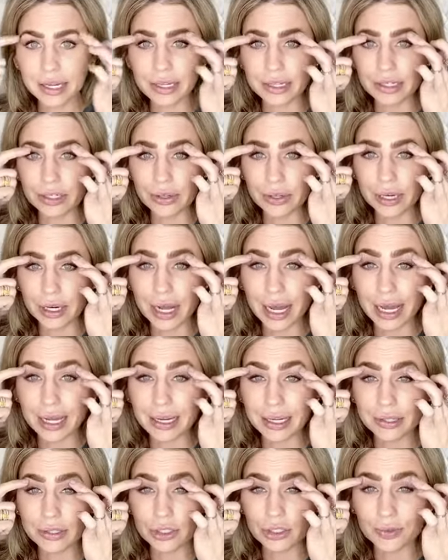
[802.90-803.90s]
and you can add
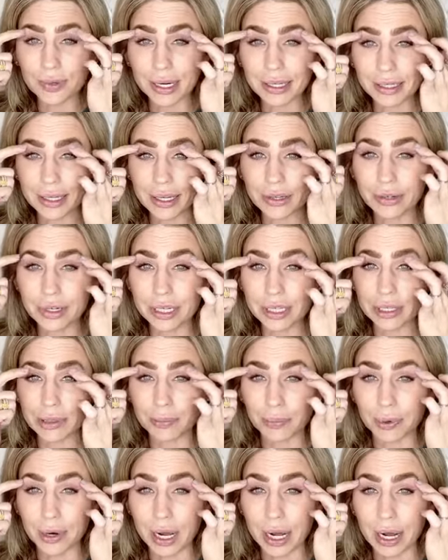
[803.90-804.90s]
it directly underneath the
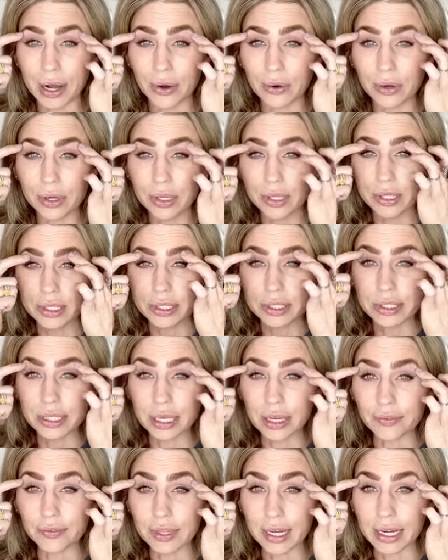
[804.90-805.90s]
brow to
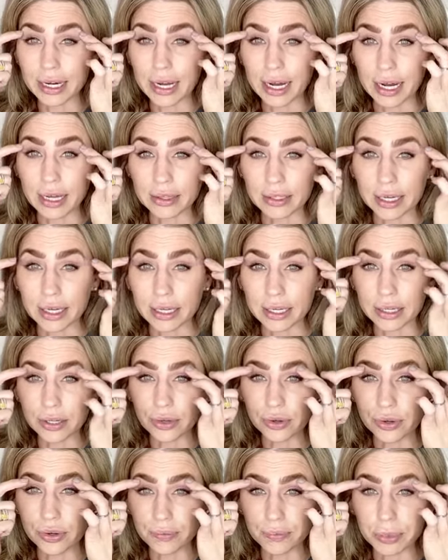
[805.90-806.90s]
give that a highlight, and
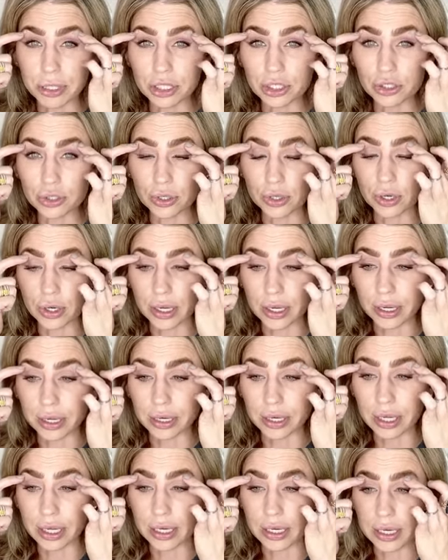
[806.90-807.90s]
be sure
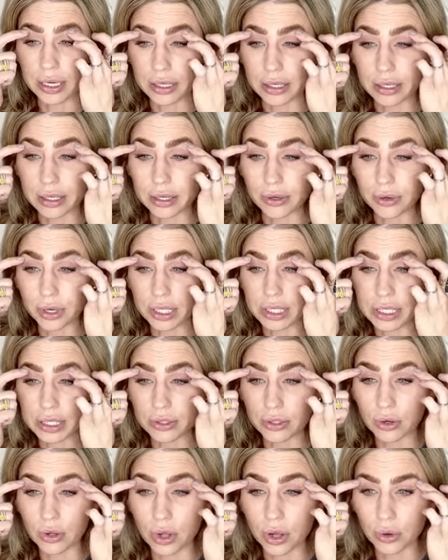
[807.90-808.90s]
it creates a
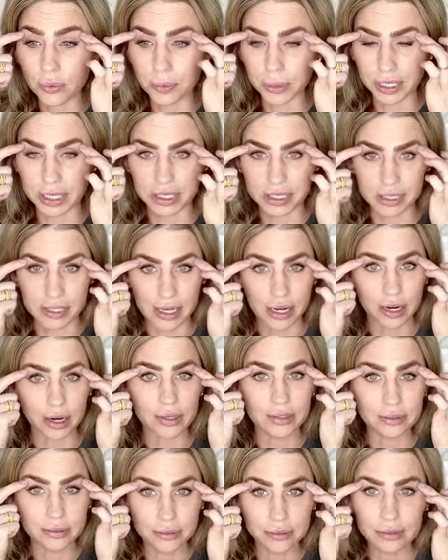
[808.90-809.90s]
little openness there,
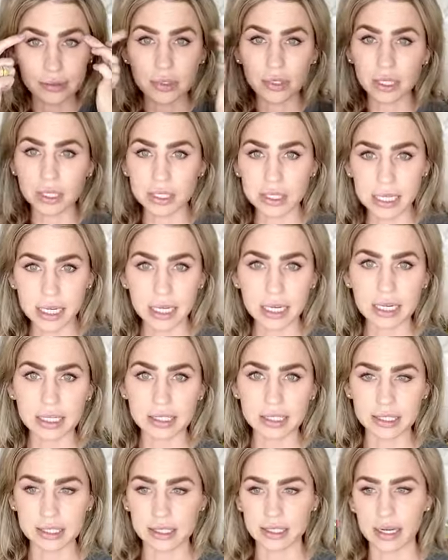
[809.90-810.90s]
and it's like an
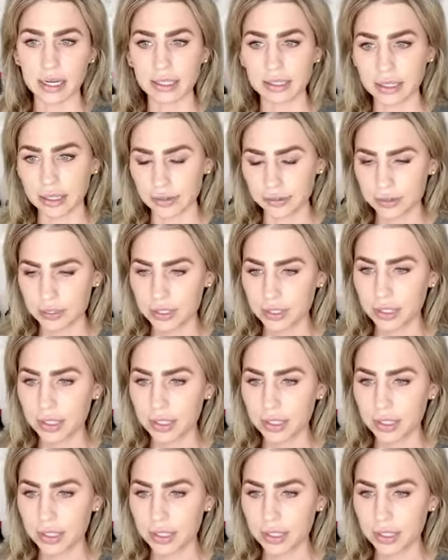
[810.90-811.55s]
instant eye lift.